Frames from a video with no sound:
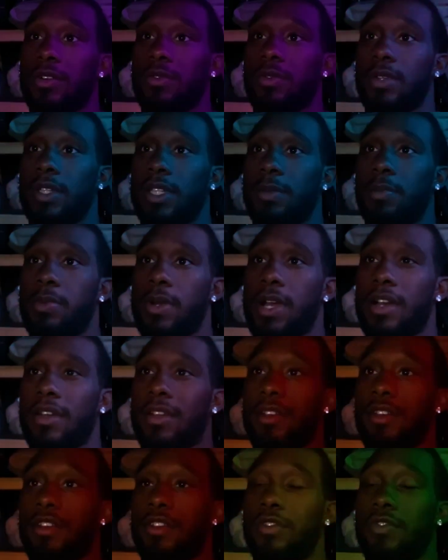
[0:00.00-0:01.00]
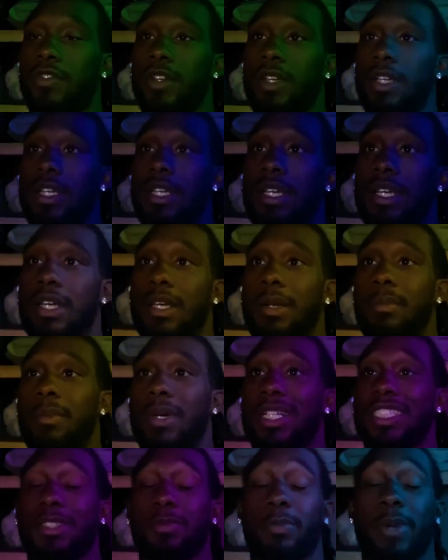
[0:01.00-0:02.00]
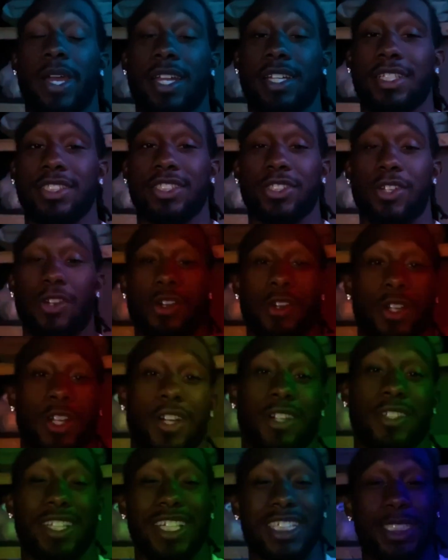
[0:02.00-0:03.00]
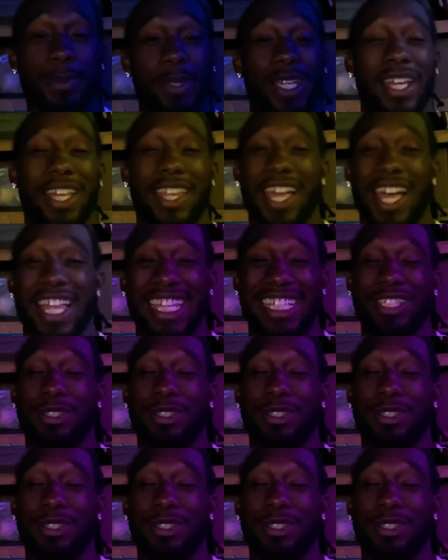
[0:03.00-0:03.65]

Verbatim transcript: Really proud of my Spanish song called Despiadada.